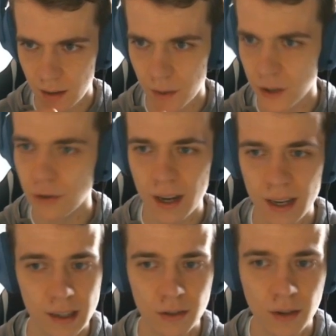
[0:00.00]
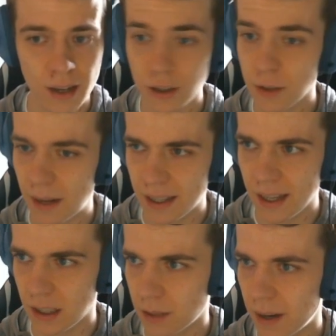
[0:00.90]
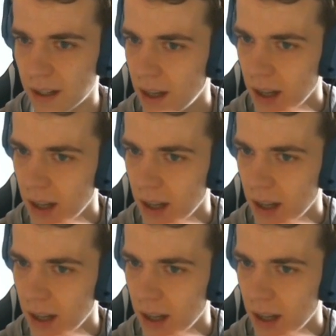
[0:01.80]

You can just play Kingsbane.